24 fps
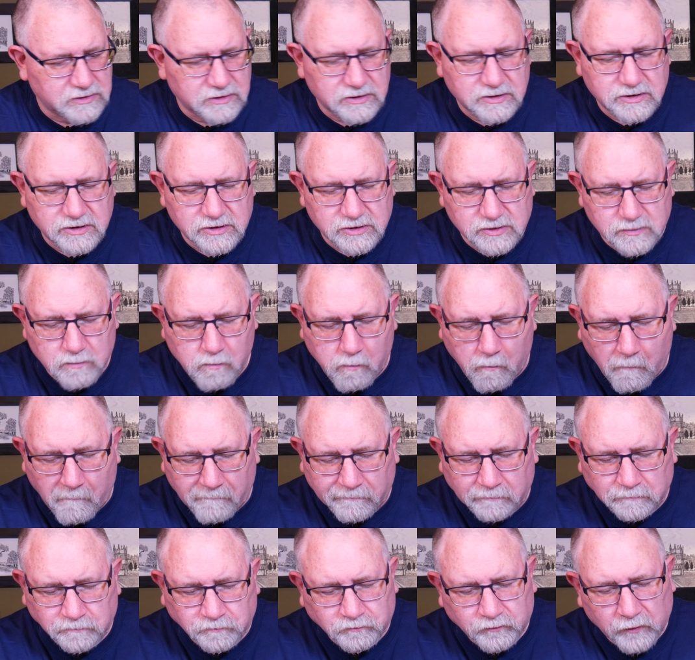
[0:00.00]
there's just
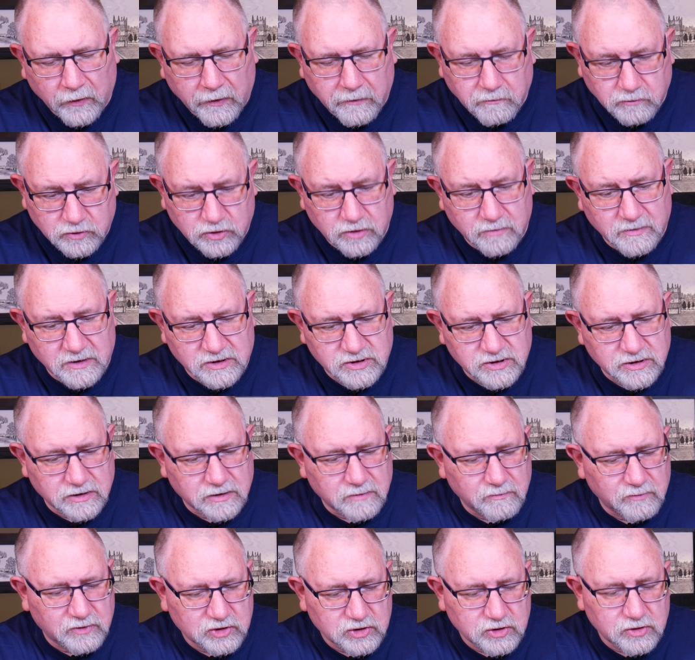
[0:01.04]
too much to
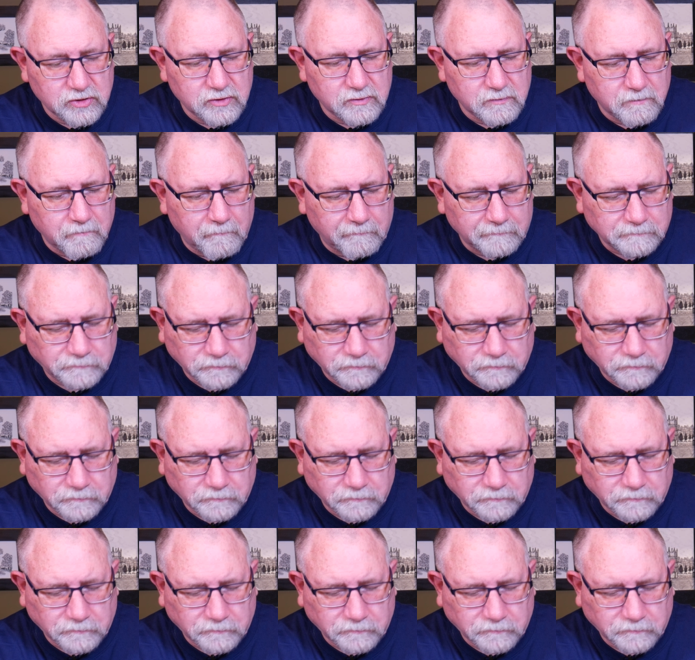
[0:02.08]
consume